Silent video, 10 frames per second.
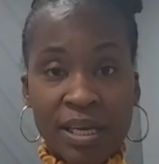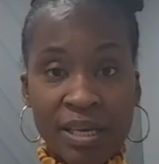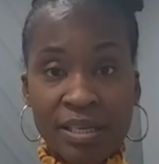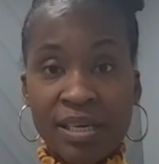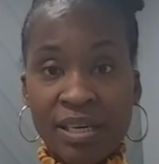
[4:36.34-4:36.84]

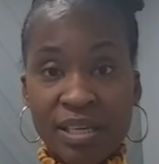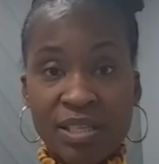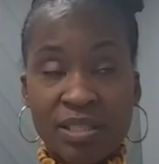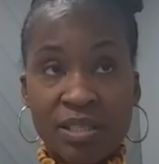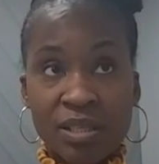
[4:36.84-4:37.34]
it
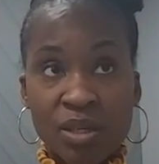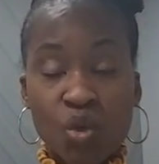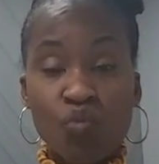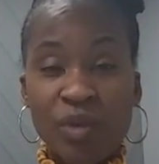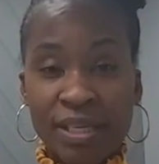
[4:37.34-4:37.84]
is
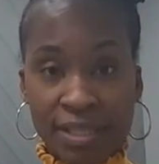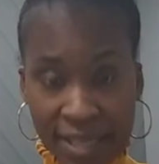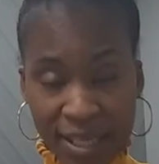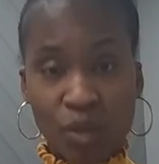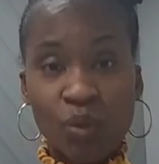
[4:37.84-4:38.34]

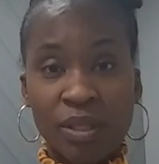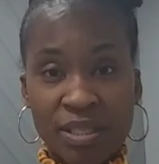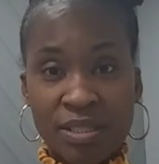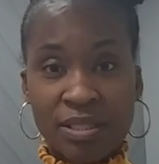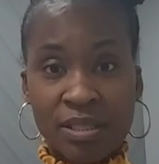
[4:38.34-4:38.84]

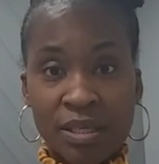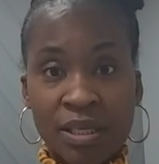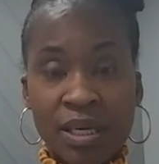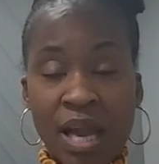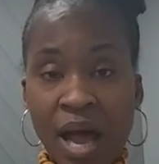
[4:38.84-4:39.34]
ridiculous
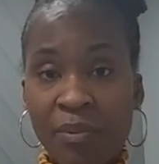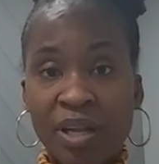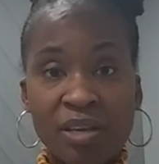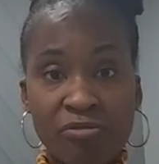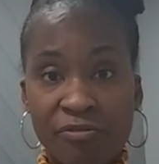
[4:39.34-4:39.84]
how many
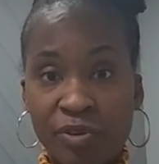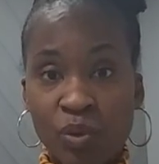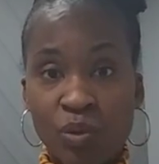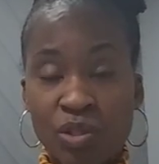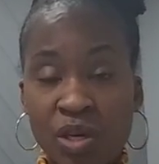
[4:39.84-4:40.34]
different
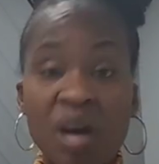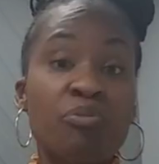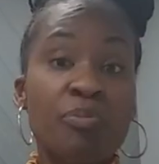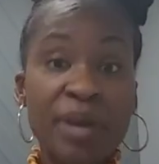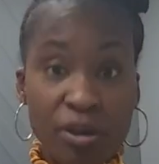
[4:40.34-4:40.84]
foods,
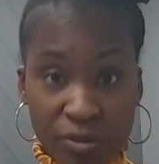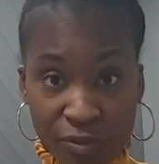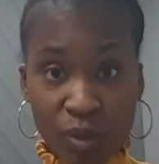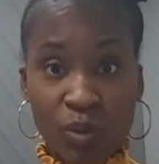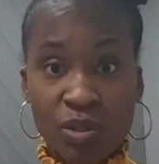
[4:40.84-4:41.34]
prepared
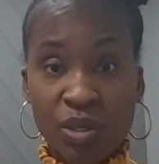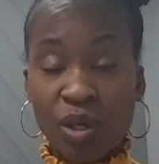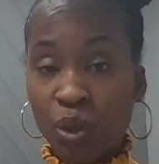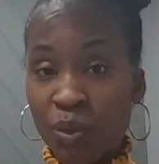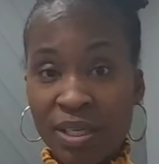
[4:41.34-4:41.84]
foods,
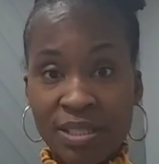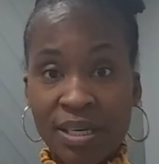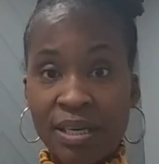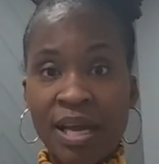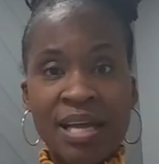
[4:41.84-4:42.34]
gluten is
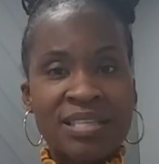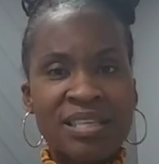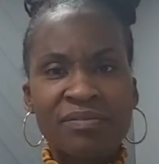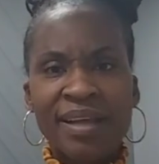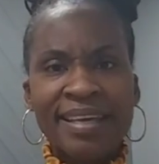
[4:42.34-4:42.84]
in.
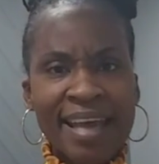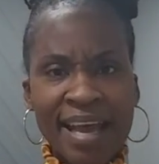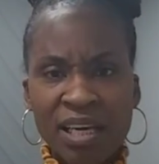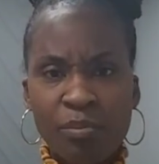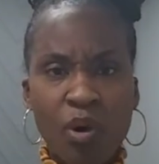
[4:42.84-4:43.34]
Stuff like
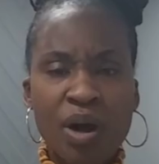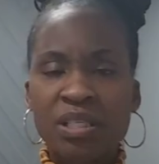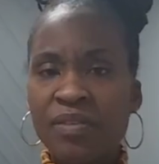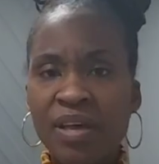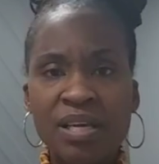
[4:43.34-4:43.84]
candy bars,
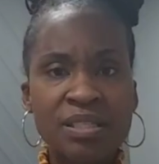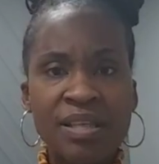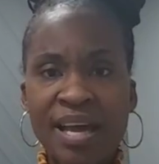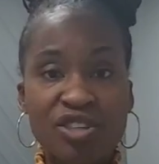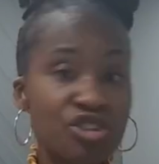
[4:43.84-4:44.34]
things
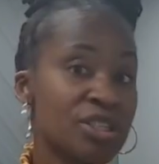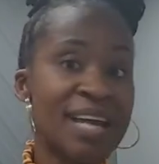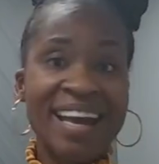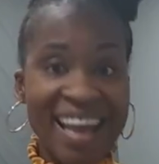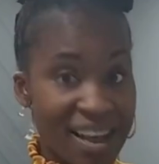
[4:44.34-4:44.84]
that should
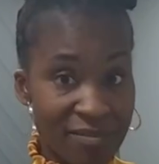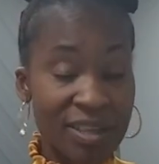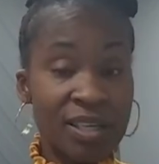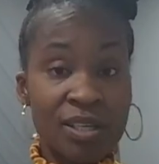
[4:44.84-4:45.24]
not have